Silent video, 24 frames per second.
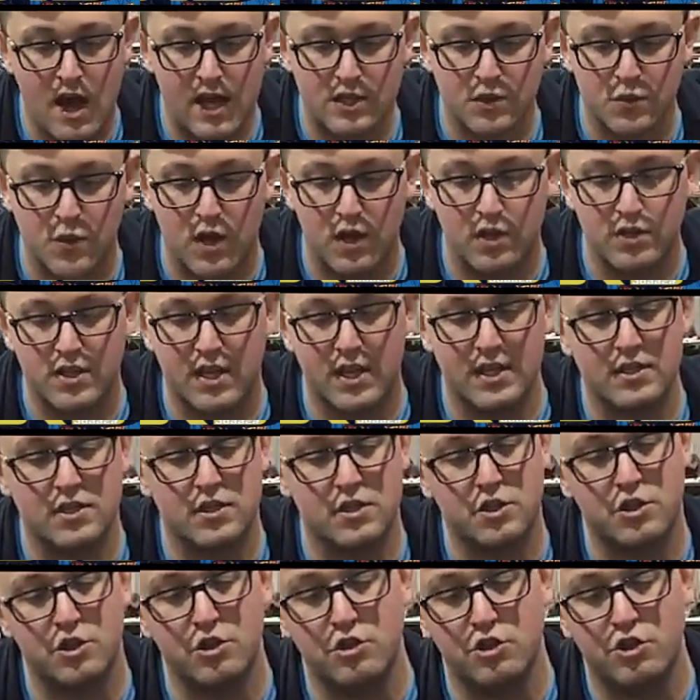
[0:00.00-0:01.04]
as well as against
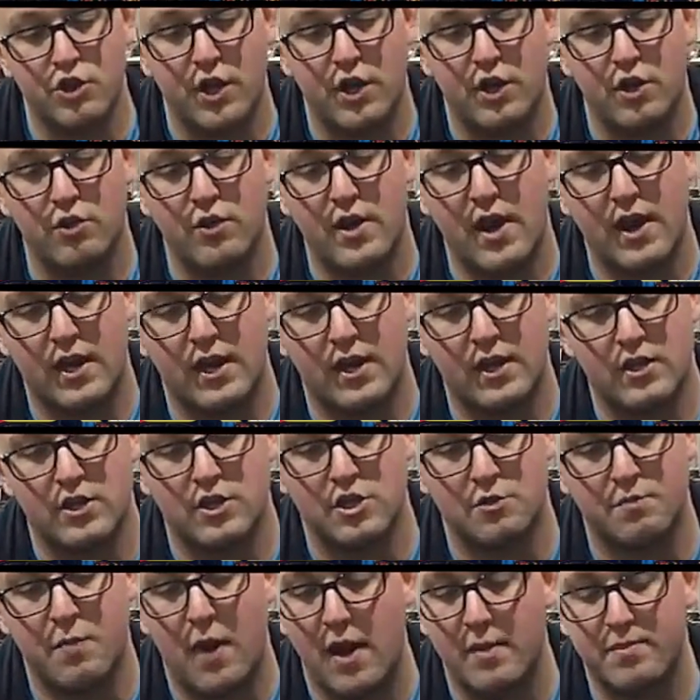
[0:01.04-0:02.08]
the True Draco deck. It
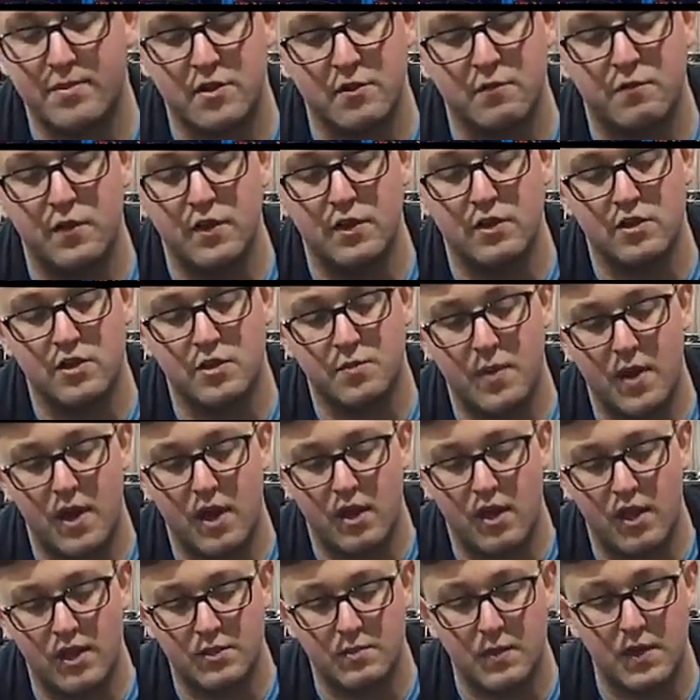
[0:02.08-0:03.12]
just pops the field
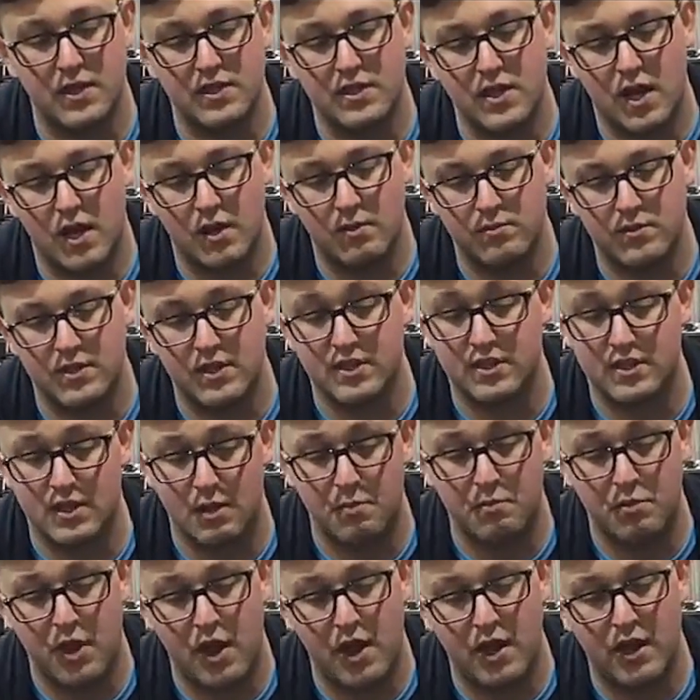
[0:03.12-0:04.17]
spell as many times as
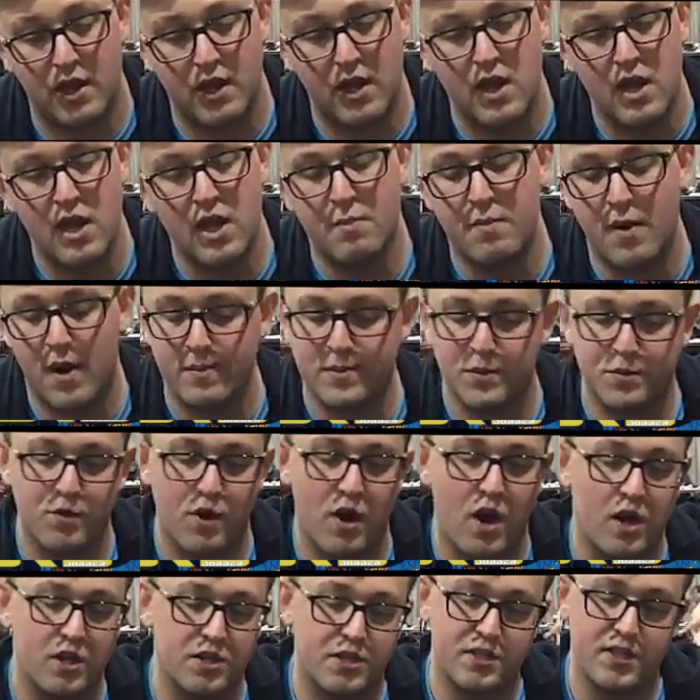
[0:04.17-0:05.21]
they play it. Pops
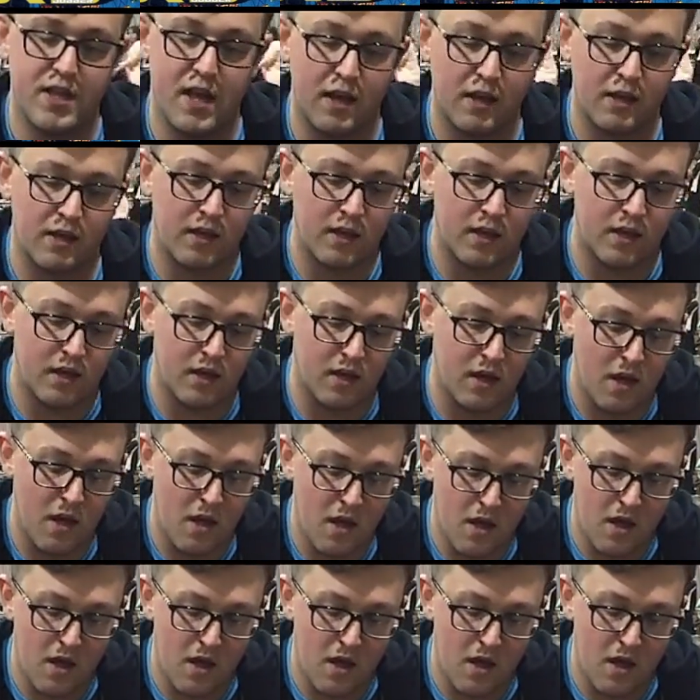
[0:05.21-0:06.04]
Barrage, Tenki.